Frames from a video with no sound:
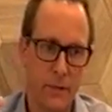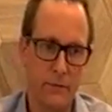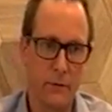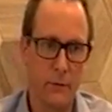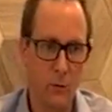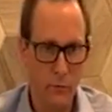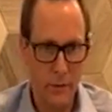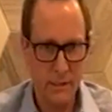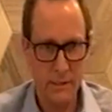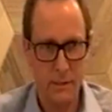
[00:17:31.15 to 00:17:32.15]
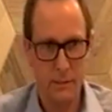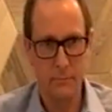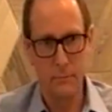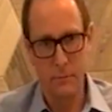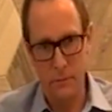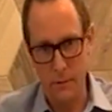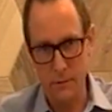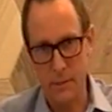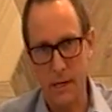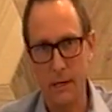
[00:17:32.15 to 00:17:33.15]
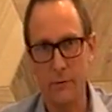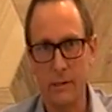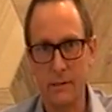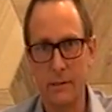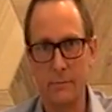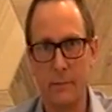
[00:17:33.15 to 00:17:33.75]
Is it low risk or is it high risk?